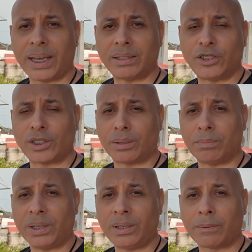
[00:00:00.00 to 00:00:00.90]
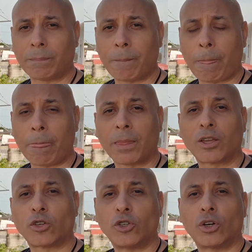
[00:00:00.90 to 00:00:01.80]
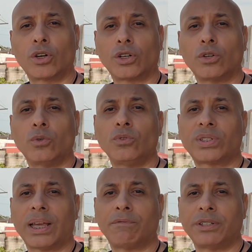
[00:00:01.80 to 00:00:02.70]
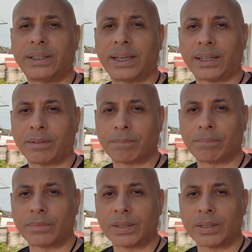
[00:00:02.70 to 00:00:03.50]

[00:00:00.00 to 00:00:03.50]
and GME, you're going to lose everything.